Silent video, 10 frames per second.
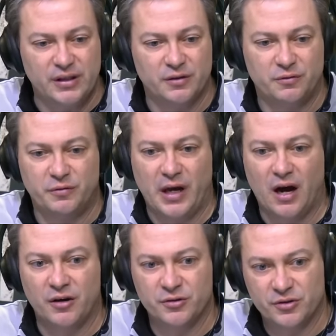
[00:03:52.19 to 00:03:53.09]
if
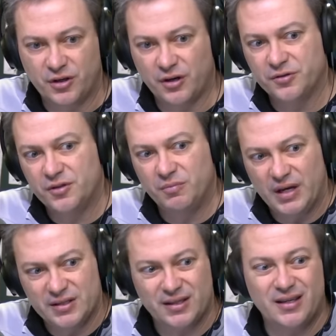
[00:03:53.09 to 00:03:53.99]
Anders Carlson
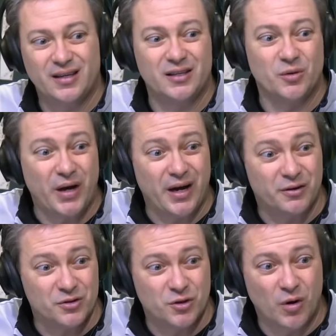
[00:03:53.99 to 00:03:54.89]
makes the kick and the
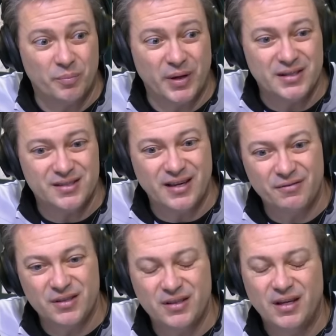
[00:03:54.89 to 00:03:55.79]
Packers go up by
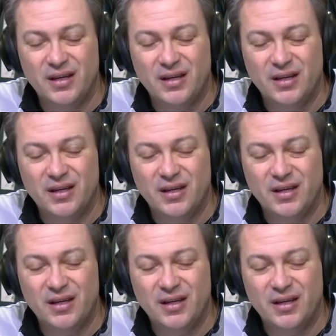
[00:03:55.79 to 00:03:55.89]
seven.